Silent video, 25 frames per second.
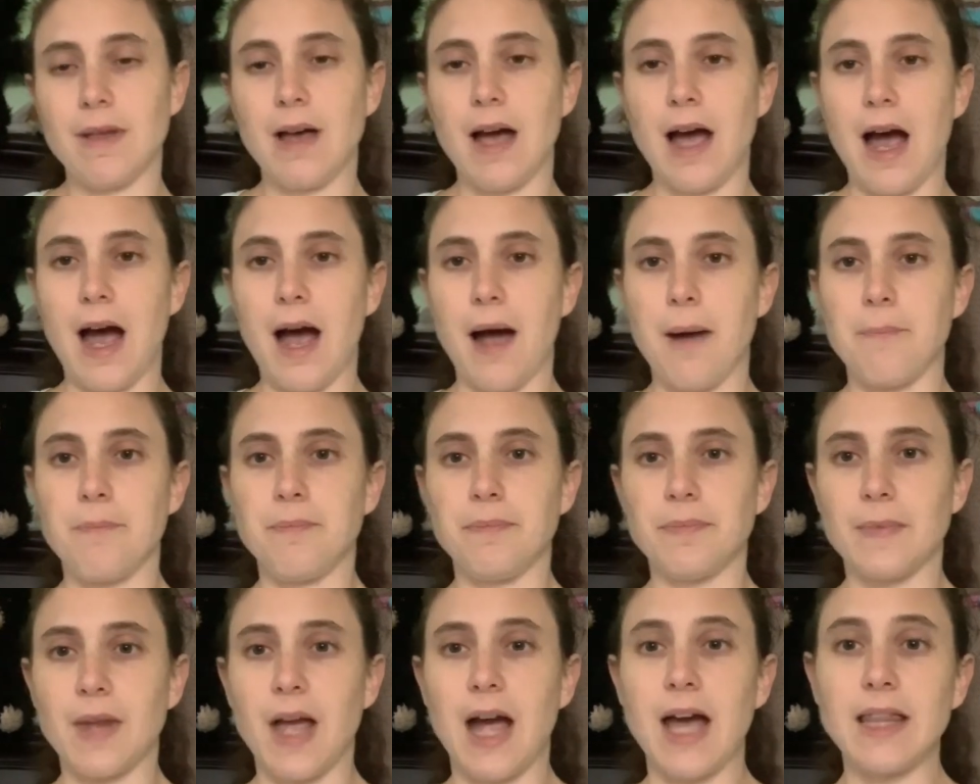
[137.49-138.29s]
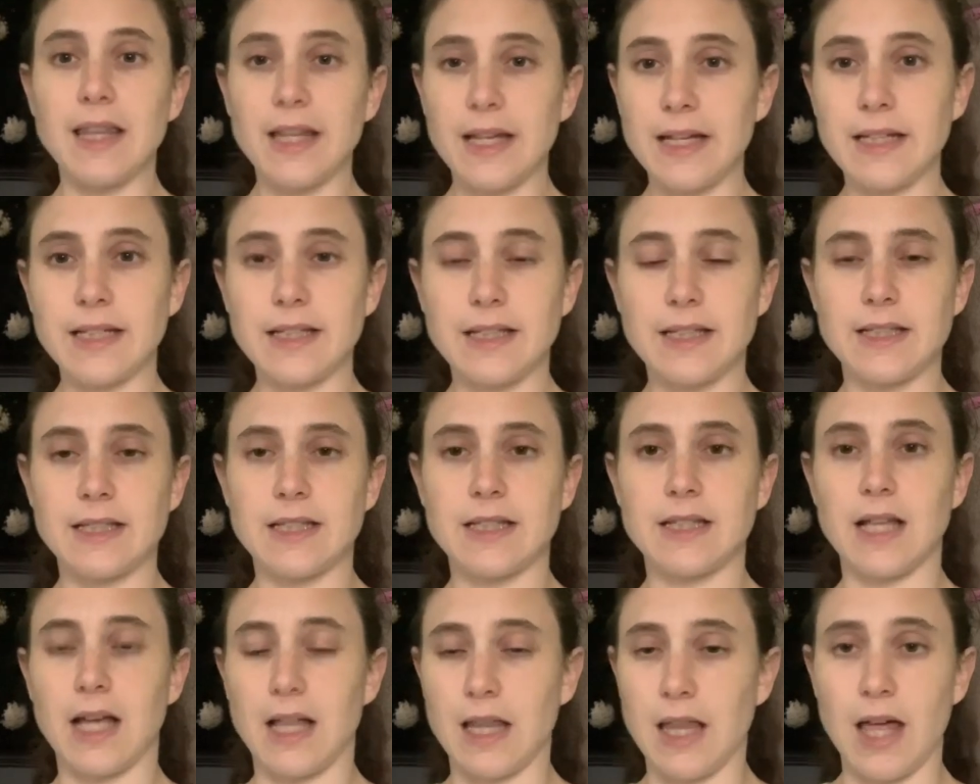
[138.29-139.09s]
I like
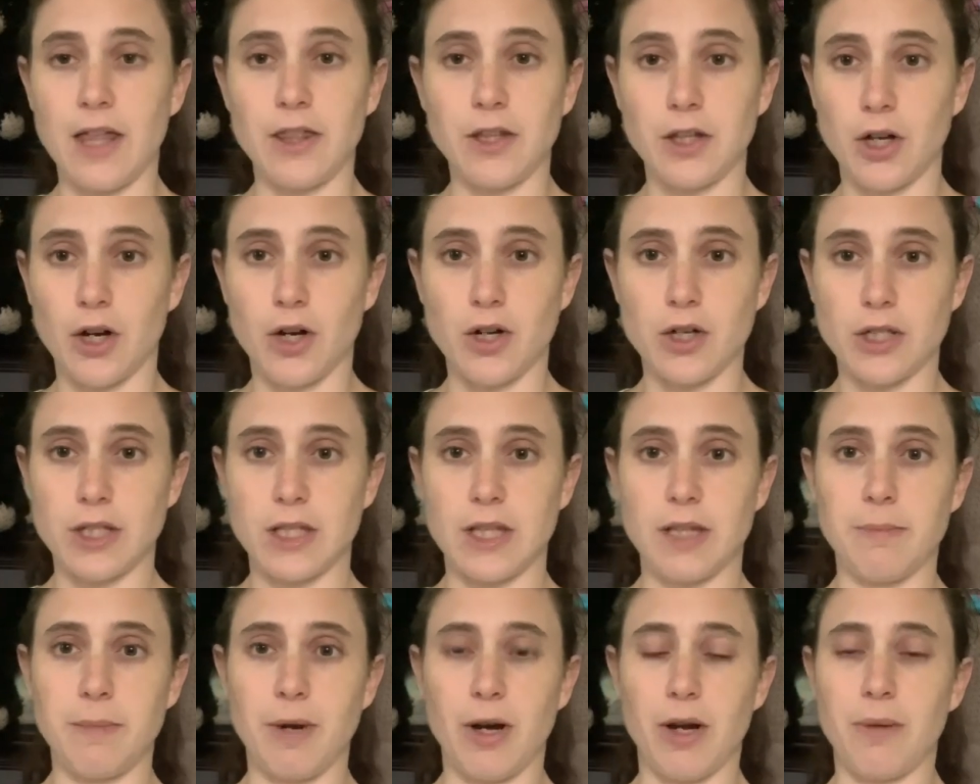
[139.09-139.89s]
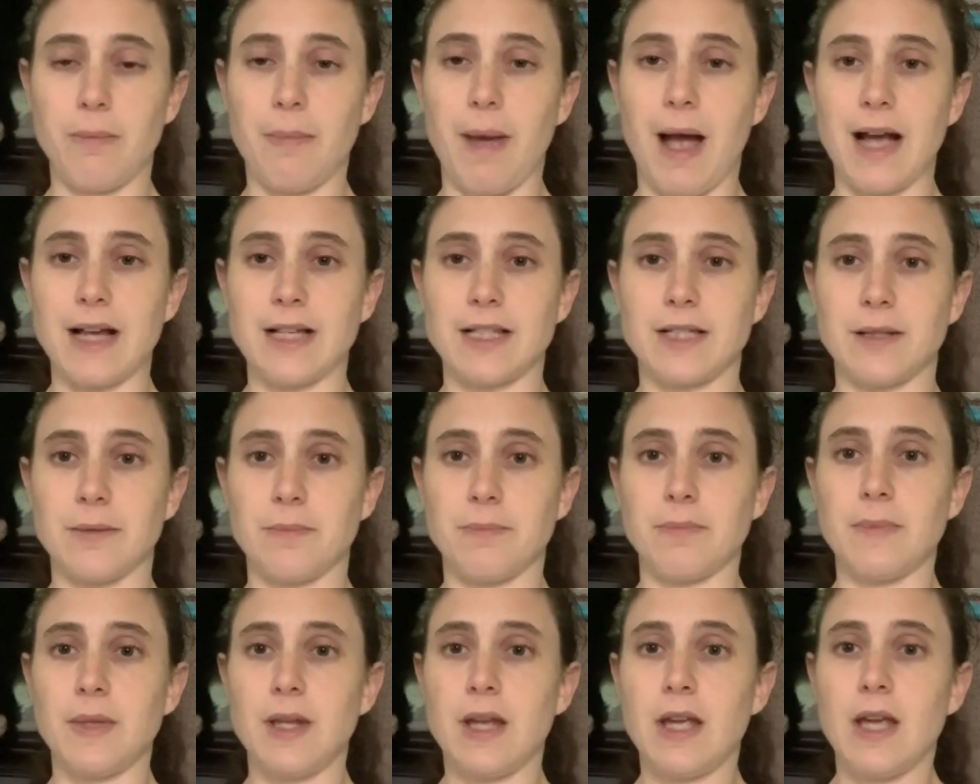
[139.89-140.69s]
a lot of the yarns in the Mary
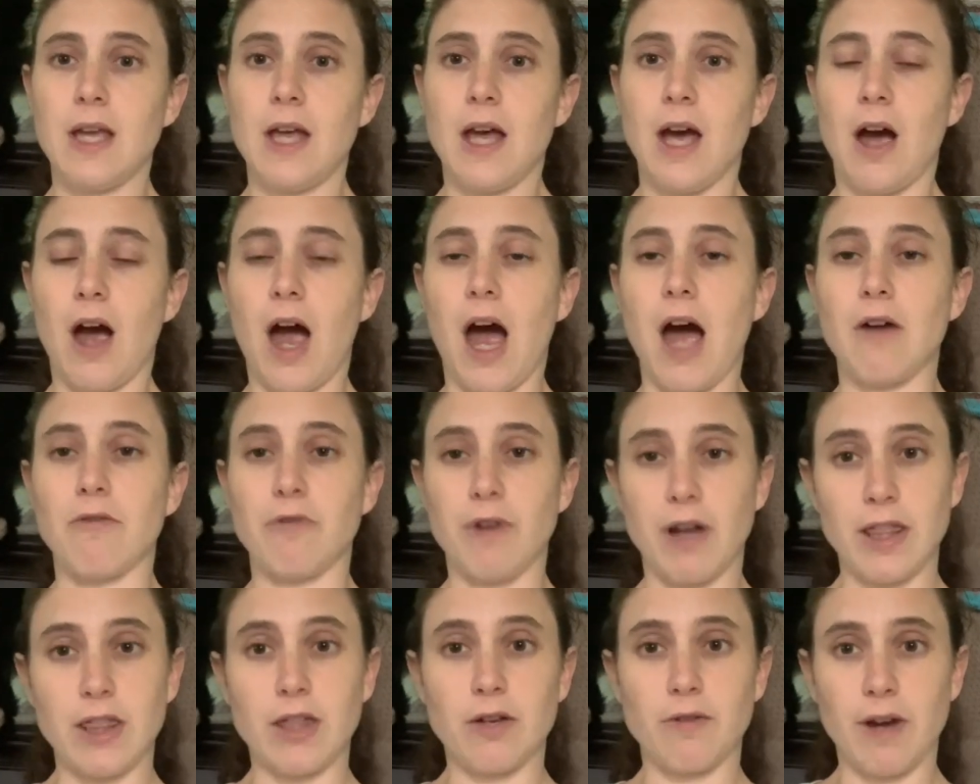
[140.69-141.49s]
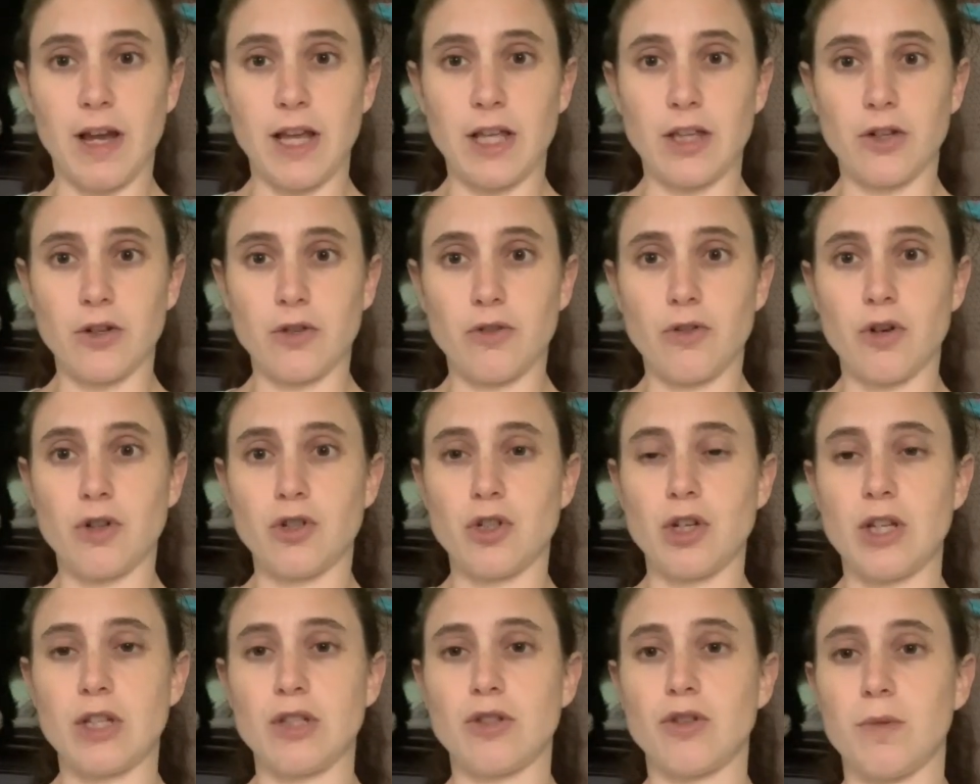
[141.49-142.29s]
Maxim, the regular
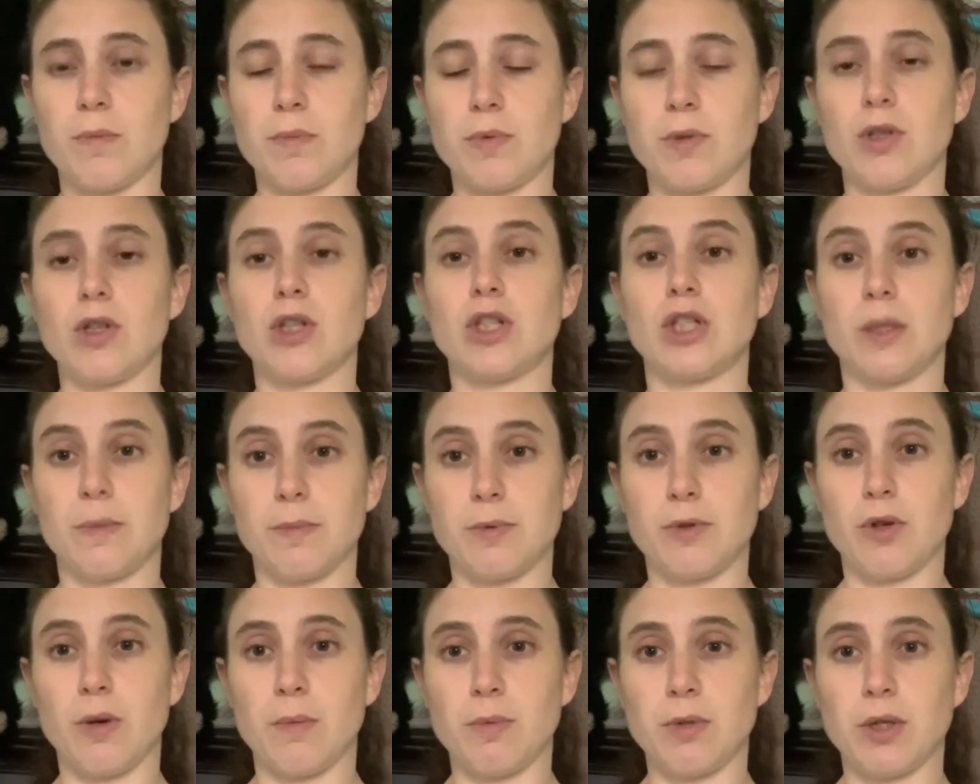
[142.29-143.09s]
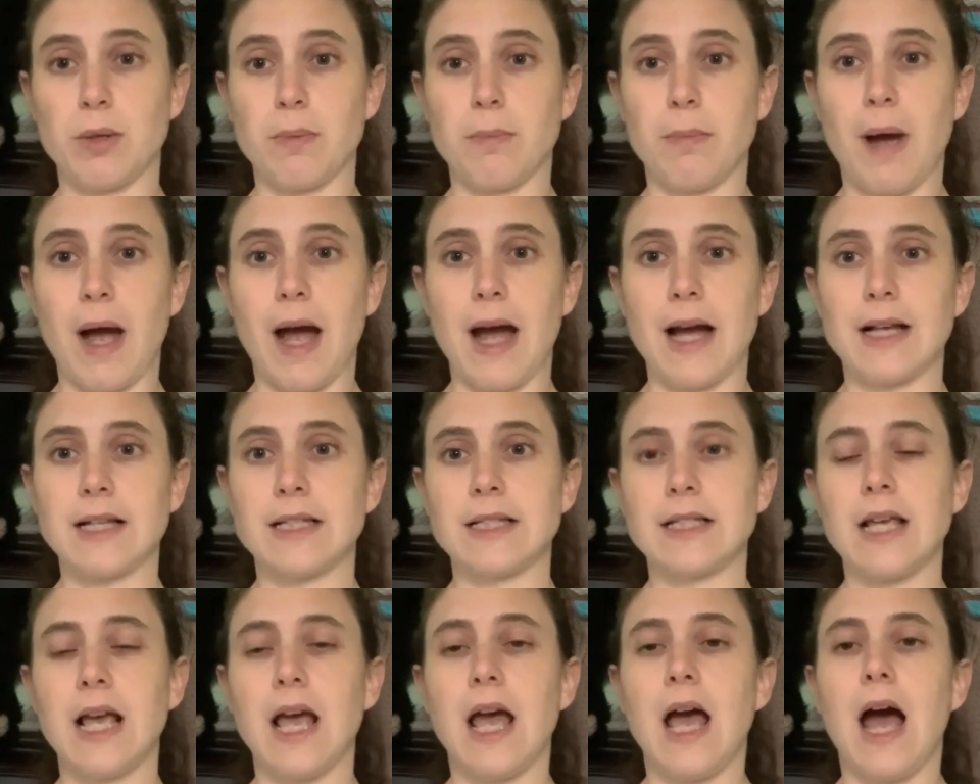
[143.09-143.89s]
crochet subscription
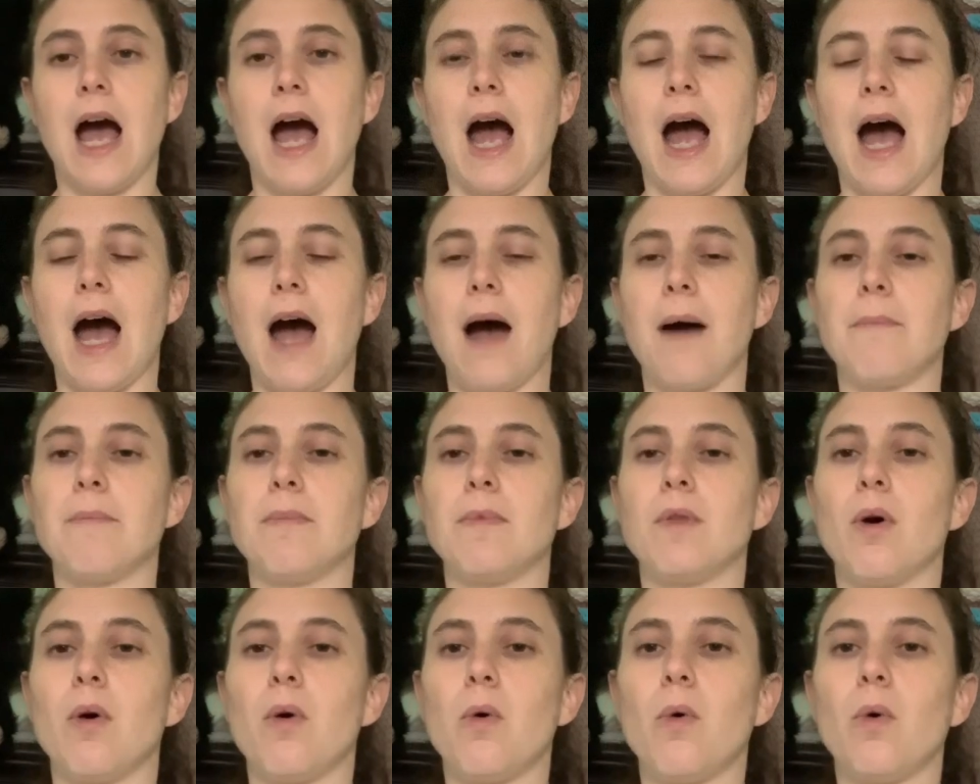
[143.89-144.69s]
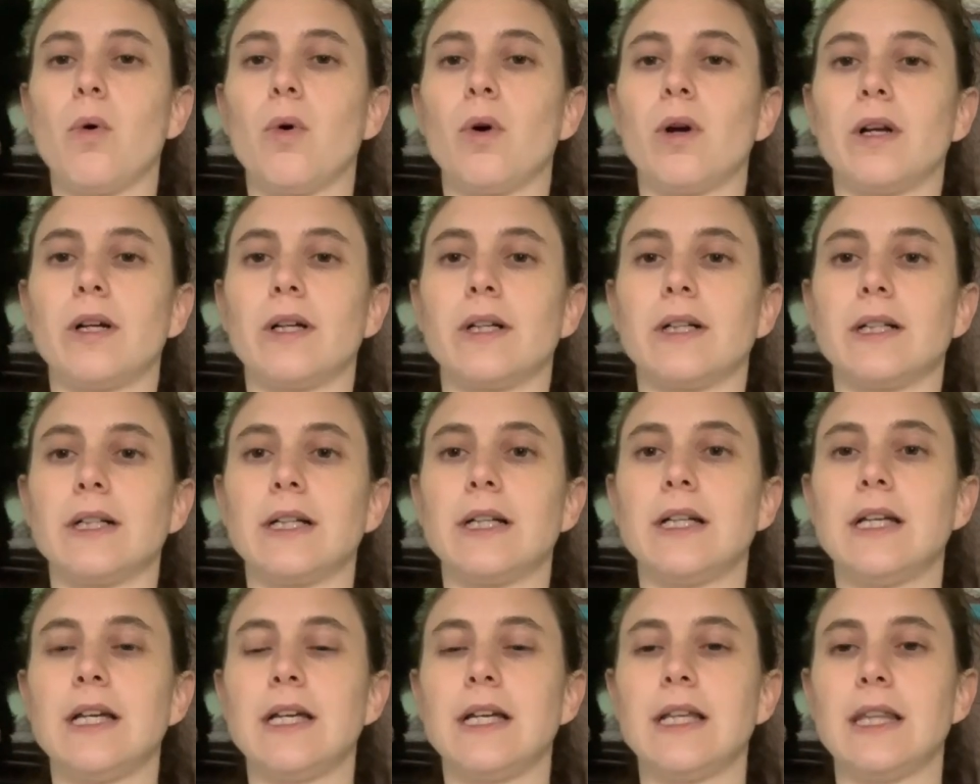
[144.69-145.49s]
box, or
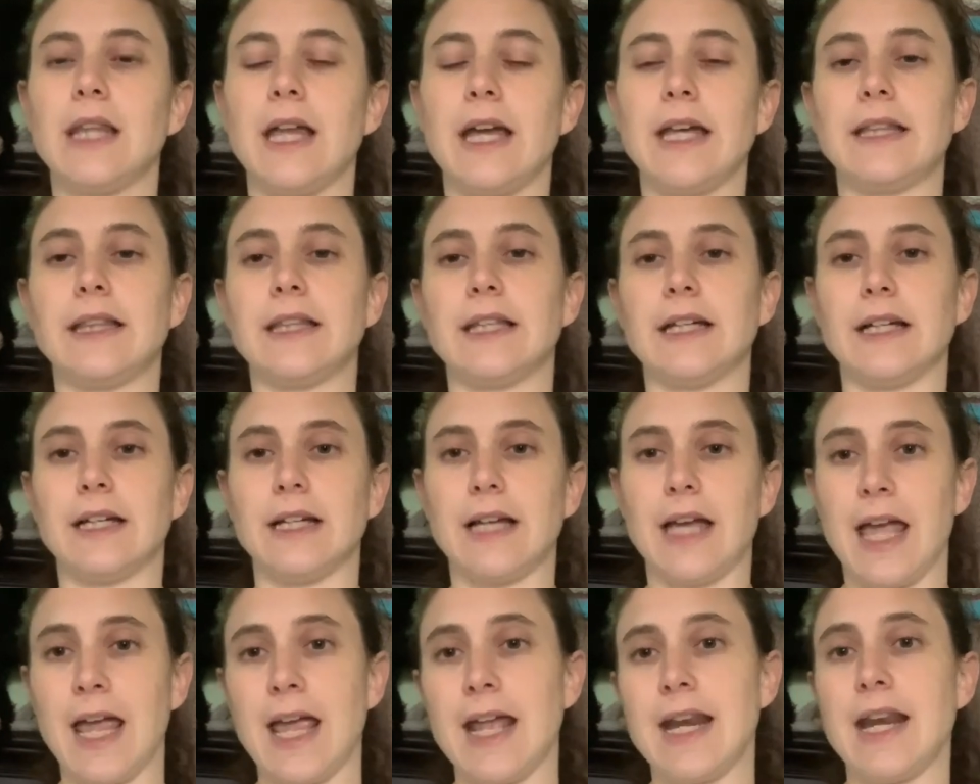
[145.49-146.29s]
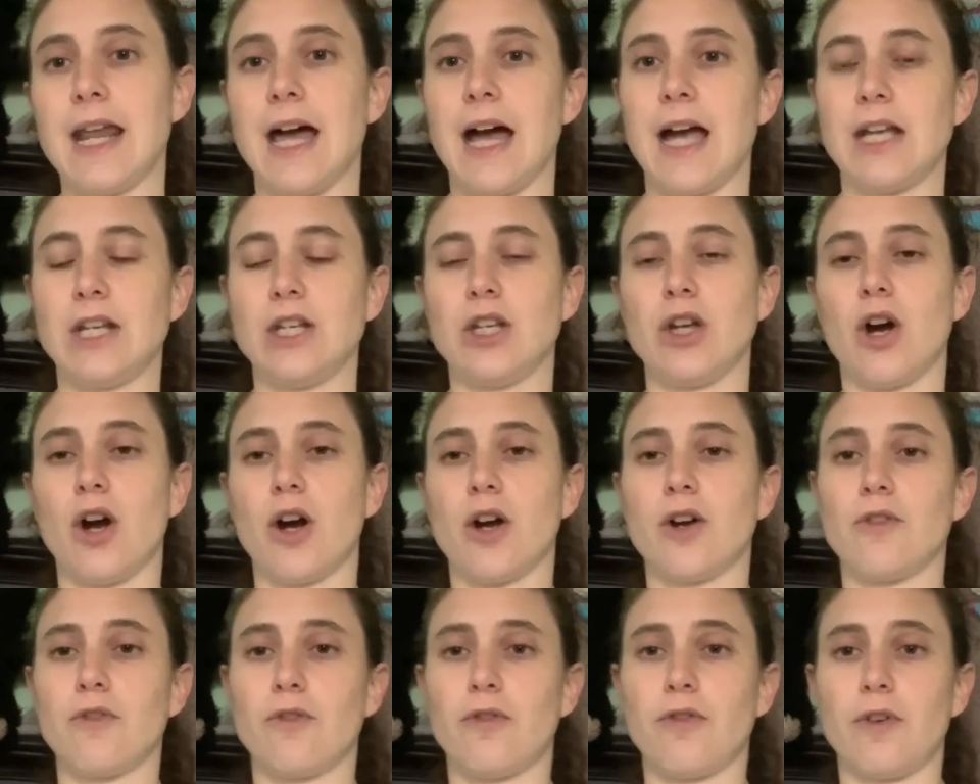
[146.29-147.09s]
like the hand-dyed
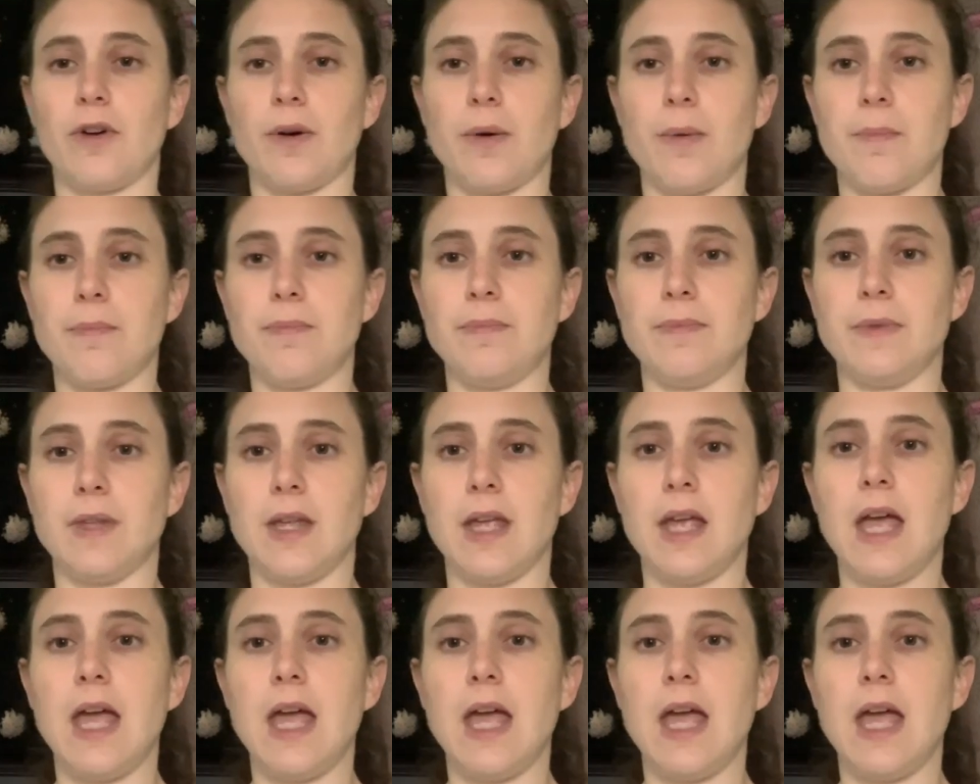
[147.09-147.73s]
yarn from,